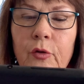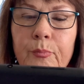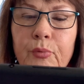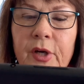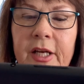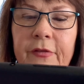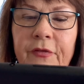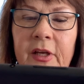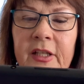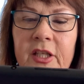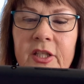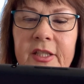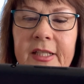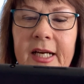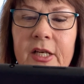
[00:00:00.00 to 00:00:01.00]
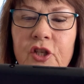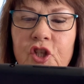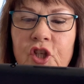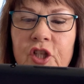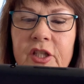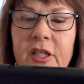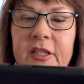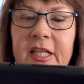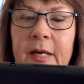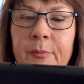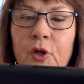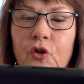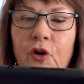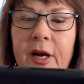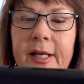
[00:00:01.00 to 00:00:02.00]
briefing discussions the
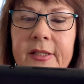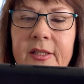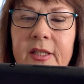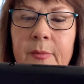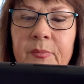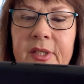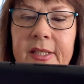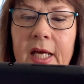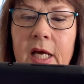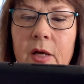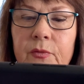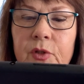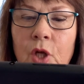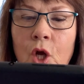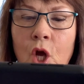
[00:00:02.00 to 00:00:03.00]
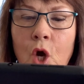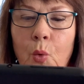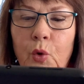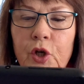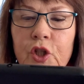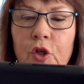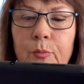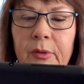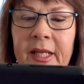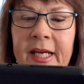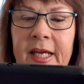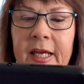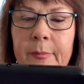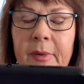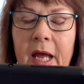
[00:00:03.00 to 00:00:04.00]
Democrats themselves were to
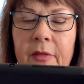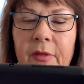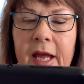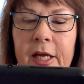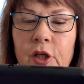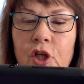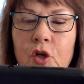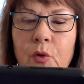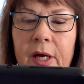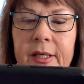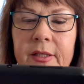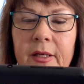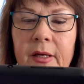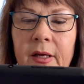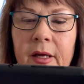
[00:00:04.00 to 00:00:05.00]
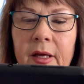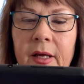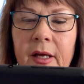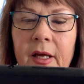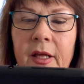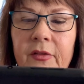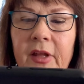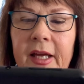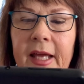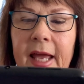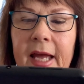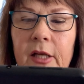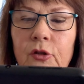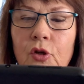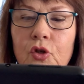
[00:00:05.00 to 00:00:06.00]
blame, and they knew it. They
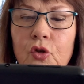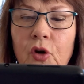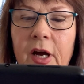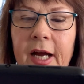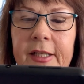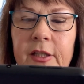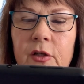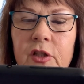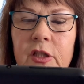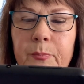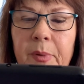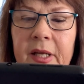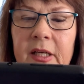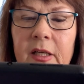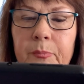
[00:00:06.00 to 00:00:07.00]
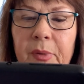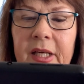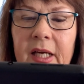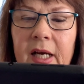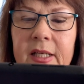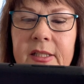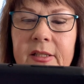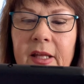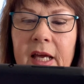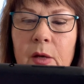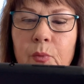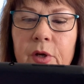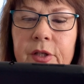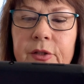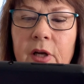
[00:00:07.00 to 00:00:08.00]
had to try to spin it because they
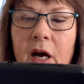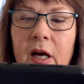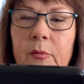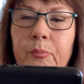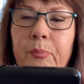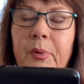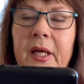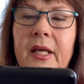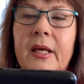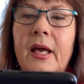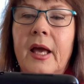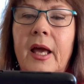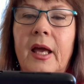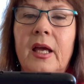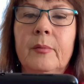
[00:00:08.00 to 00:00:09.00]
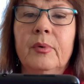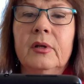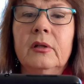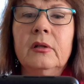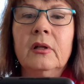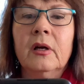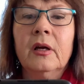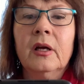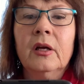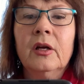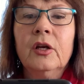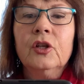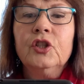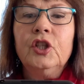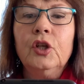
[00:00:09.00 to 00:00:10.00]
would not be able
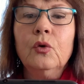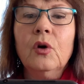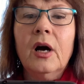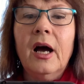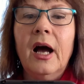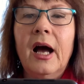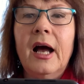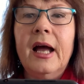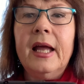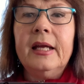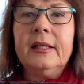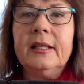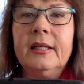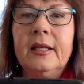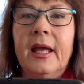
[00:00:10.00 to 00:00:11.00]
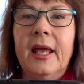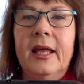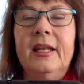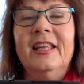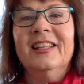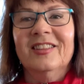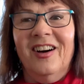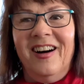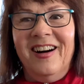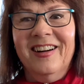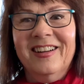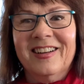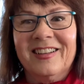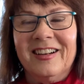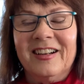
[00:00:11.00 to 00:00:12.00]
to hide it any
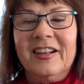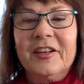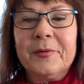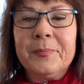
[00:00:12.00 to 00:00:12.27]
longer.